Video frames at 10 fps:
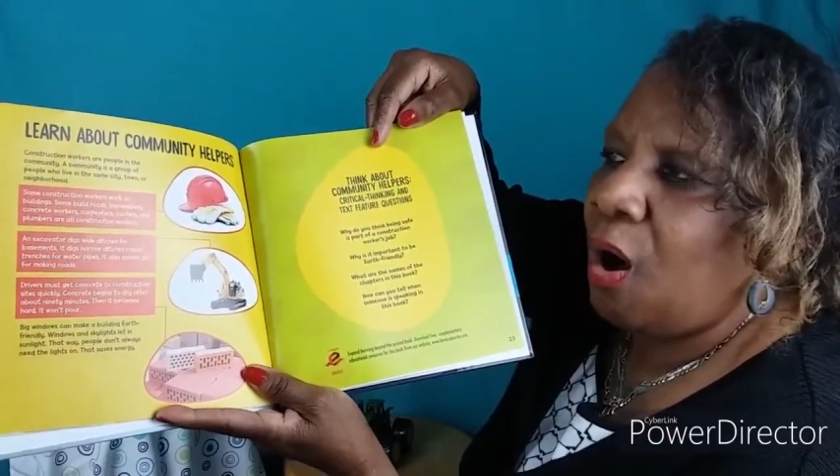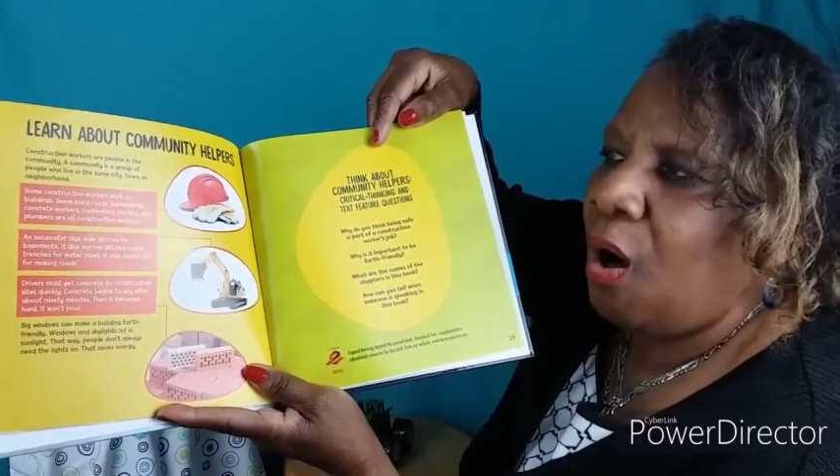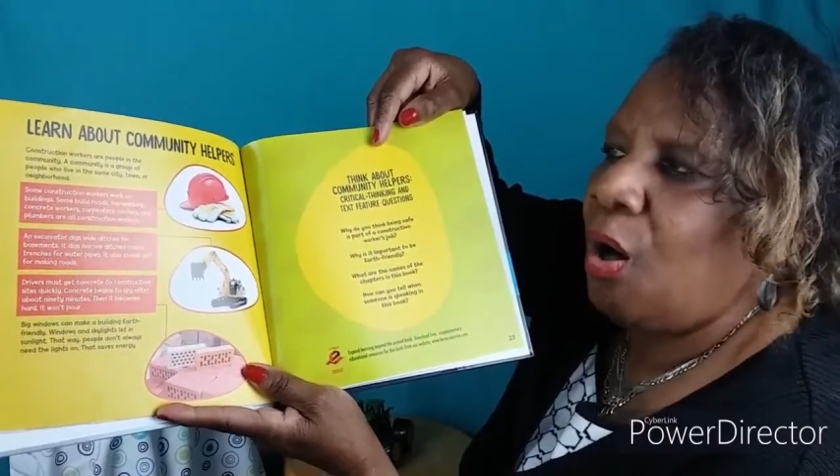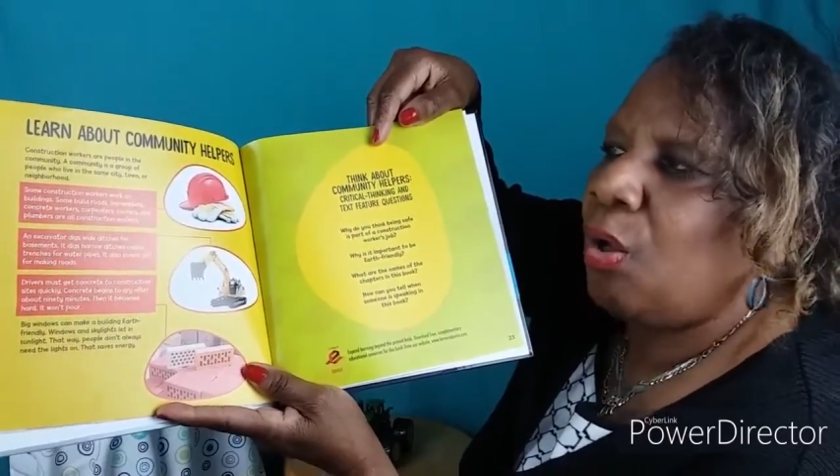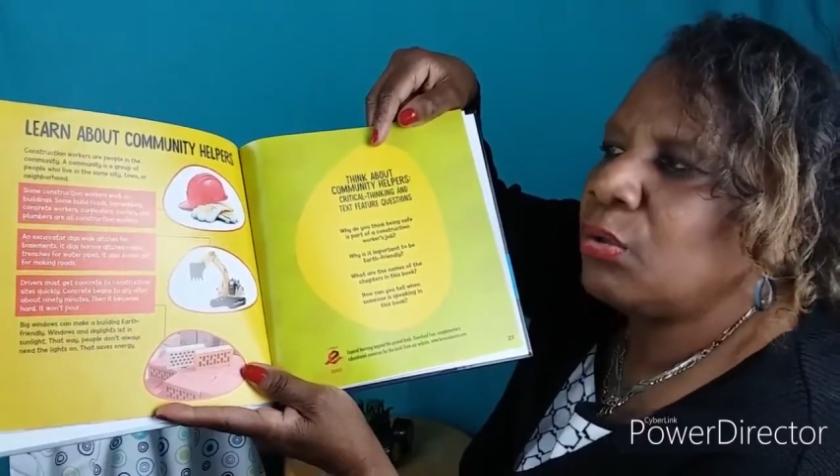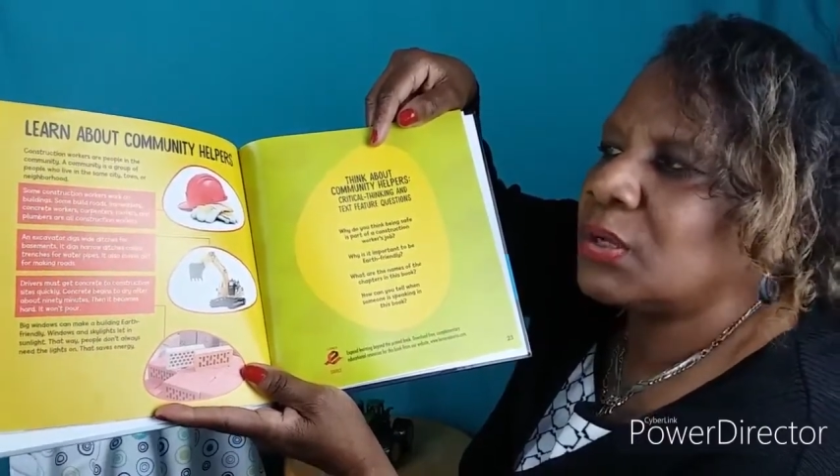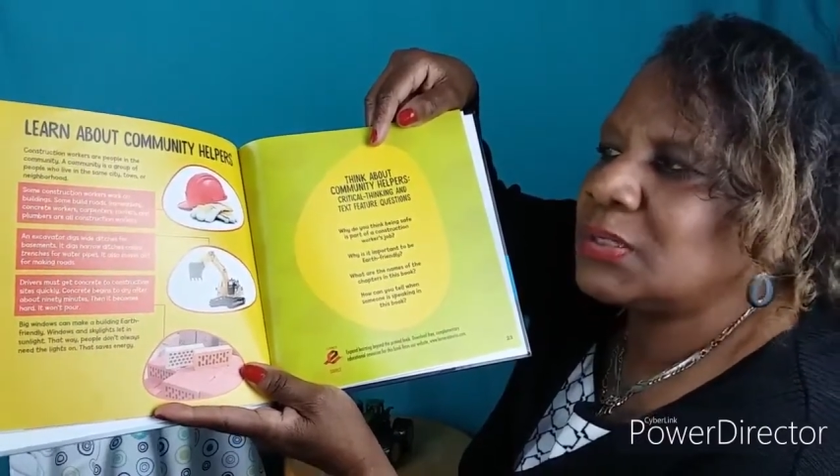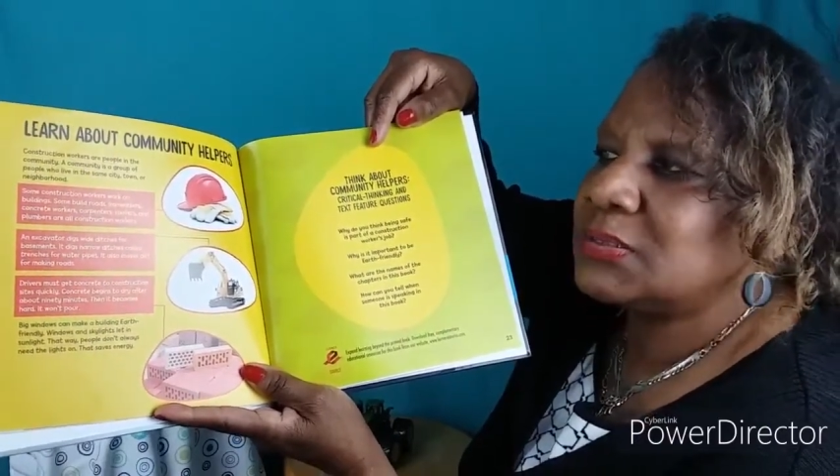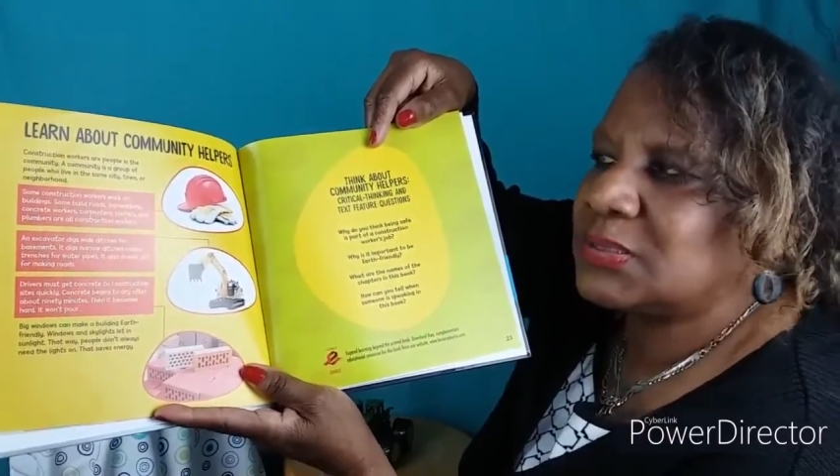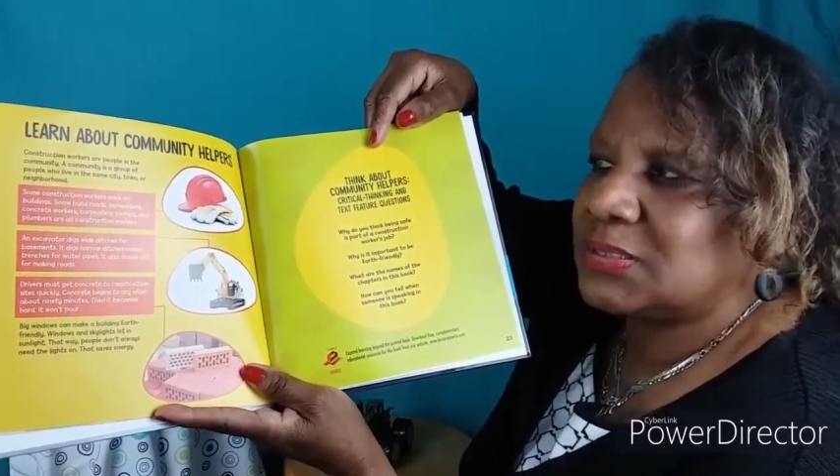all
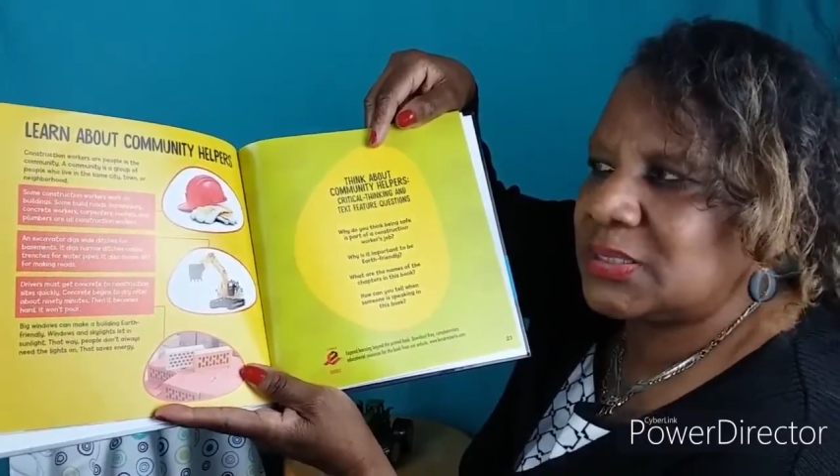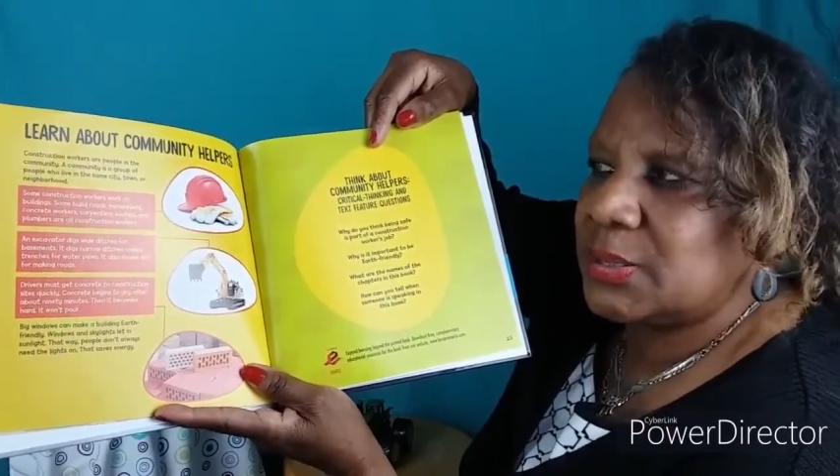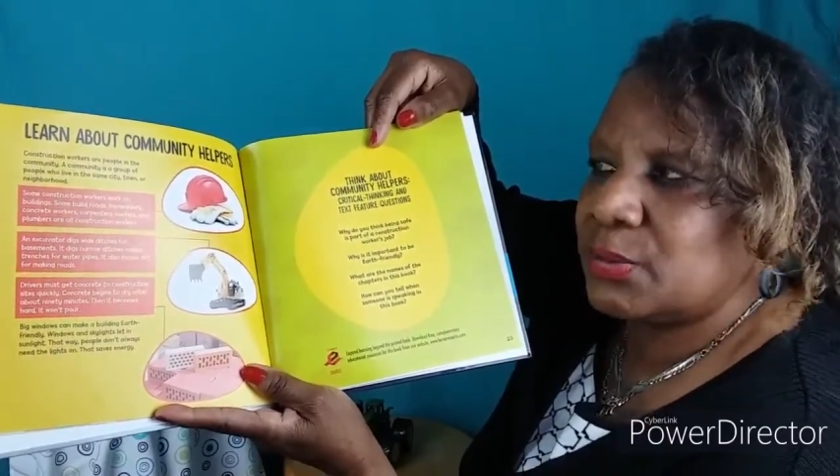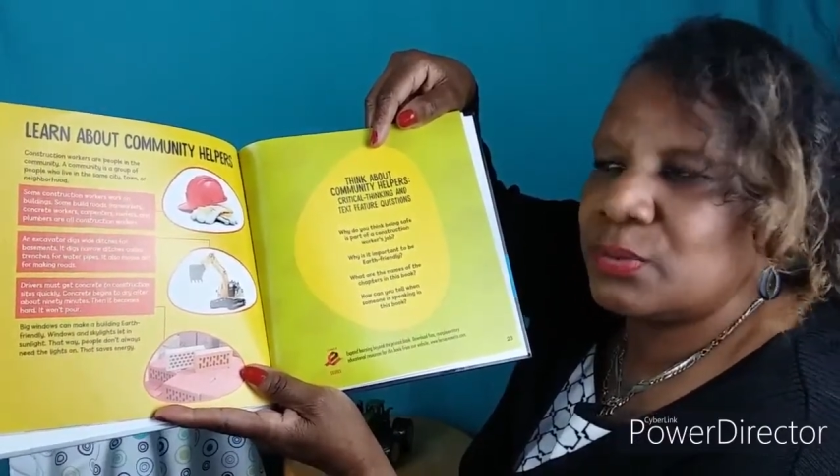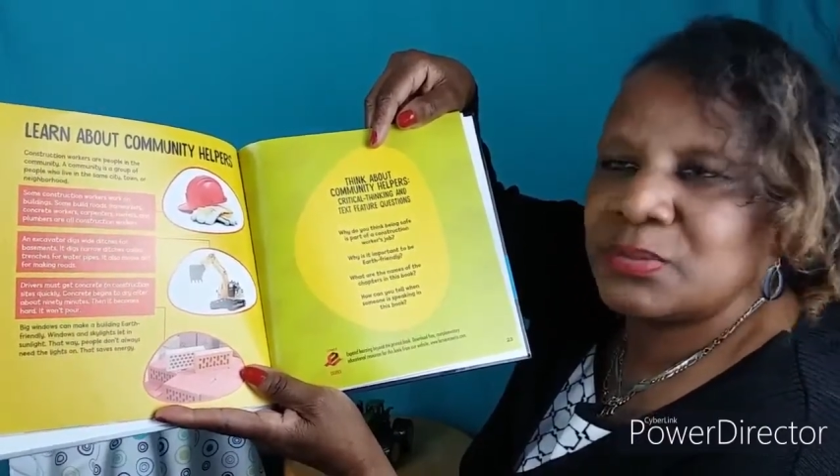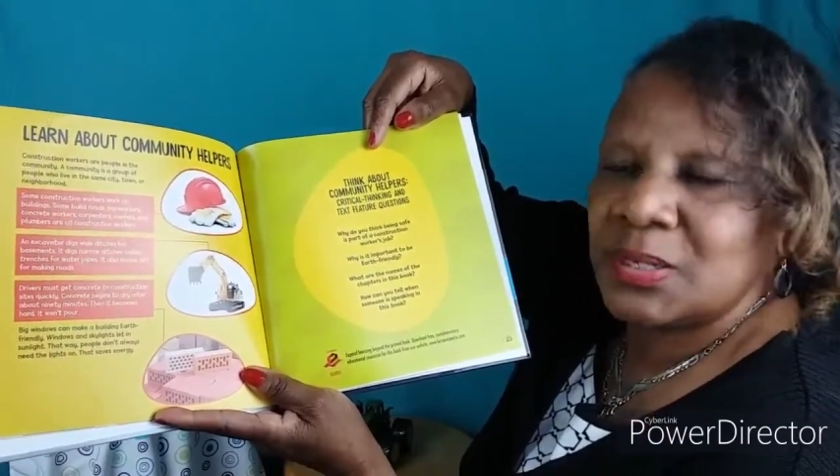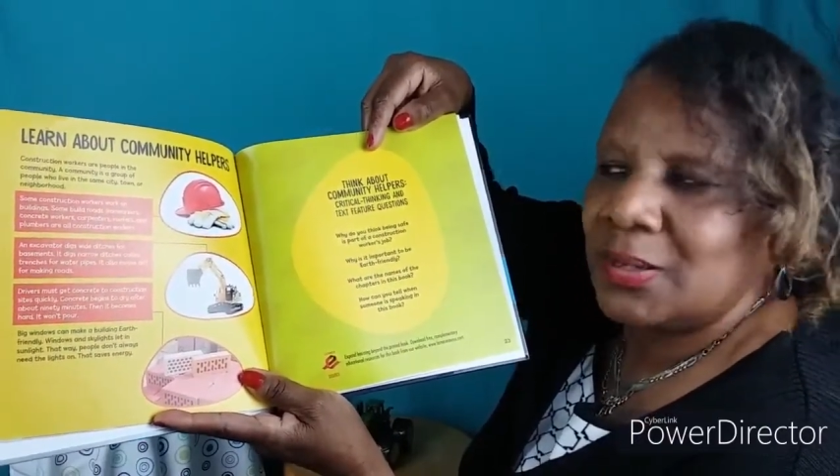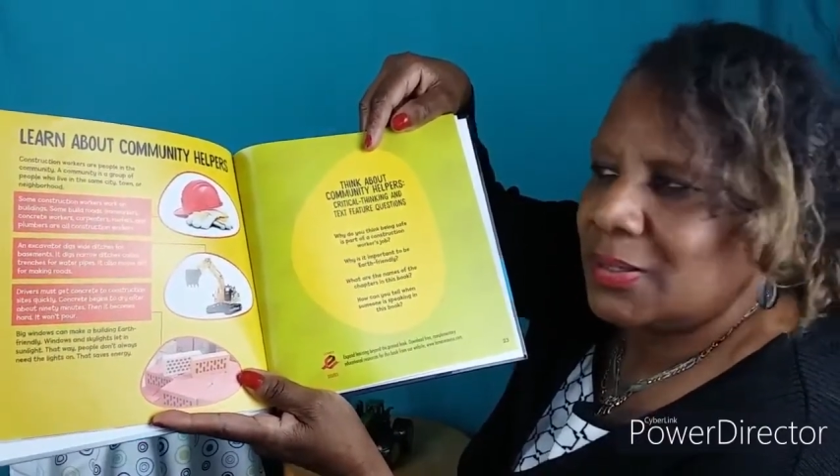considered